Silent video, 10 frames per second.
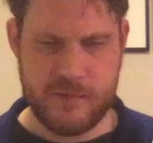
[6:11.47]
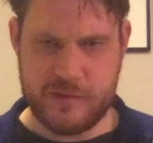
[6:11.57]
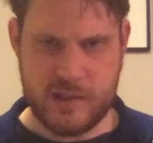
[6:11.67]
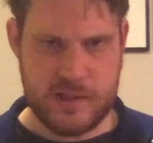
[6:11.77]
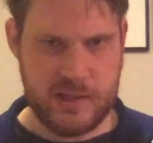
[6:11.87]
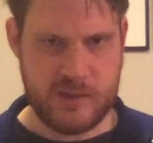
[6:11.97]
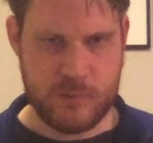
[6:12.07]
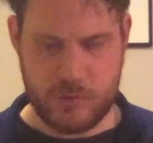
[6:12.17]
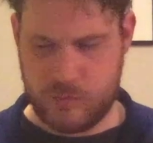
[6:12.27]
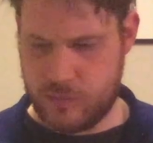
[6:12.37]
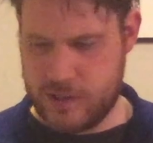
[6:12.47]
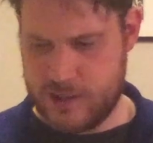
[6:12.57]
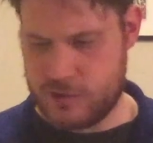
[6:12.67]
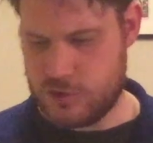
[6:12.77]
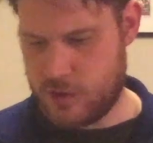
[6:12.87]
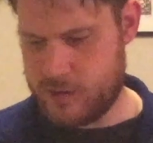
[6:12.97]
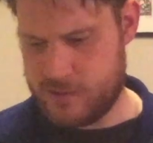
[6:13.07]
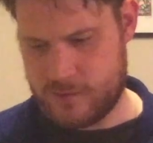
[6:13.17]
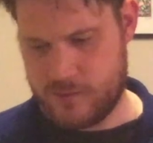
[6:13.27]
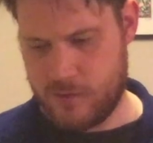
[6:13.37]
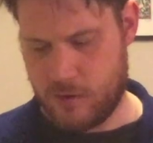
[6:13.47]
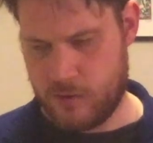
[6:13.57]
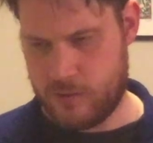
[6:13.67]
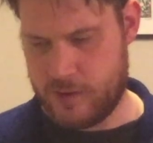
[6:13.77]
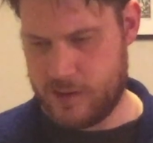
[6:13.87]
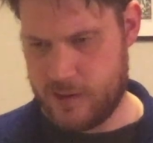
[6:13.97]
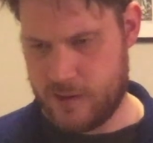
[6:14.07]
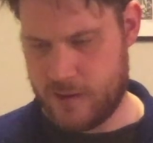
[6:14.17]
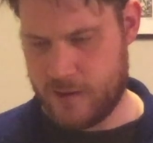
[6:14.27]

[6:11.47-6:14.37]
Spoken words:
The linkwood really shines on the